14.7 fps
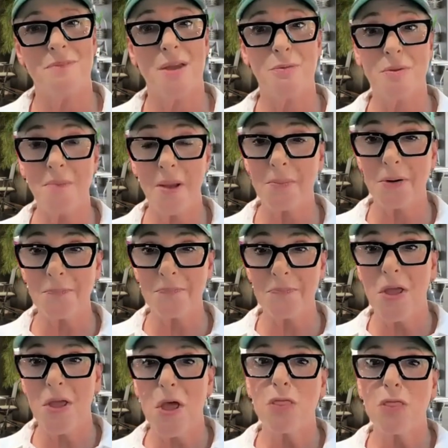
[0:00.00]
And remember,
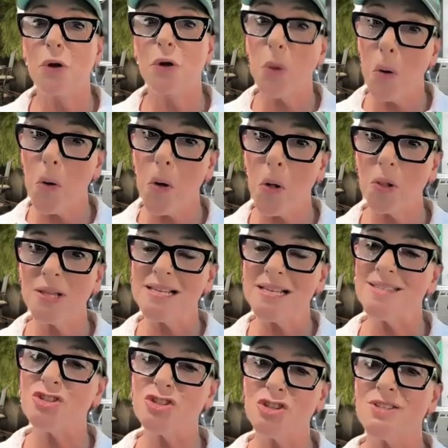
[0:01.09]
the goal
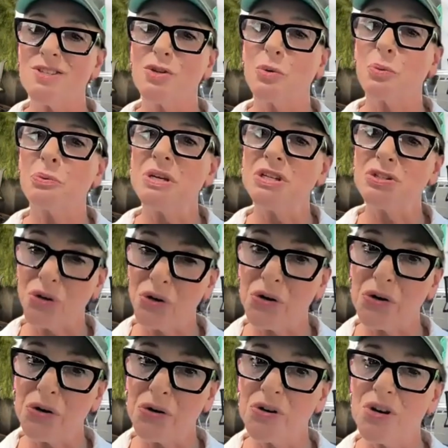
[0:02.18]
isn't just to
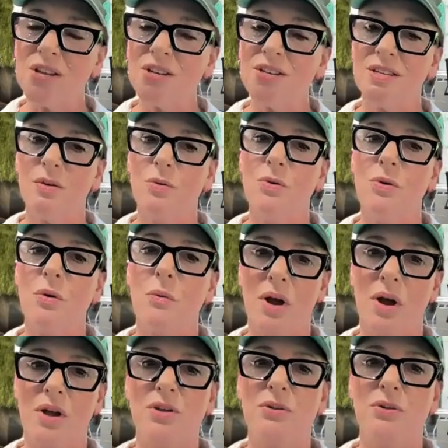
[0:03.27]
return to
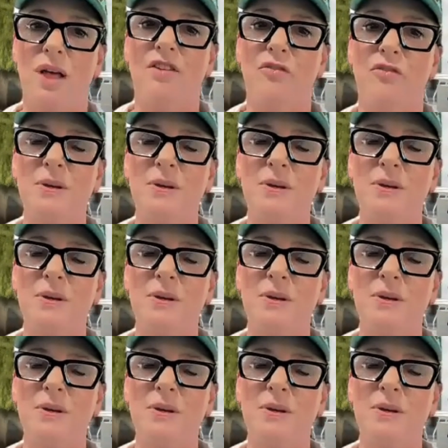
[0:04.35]
what you love,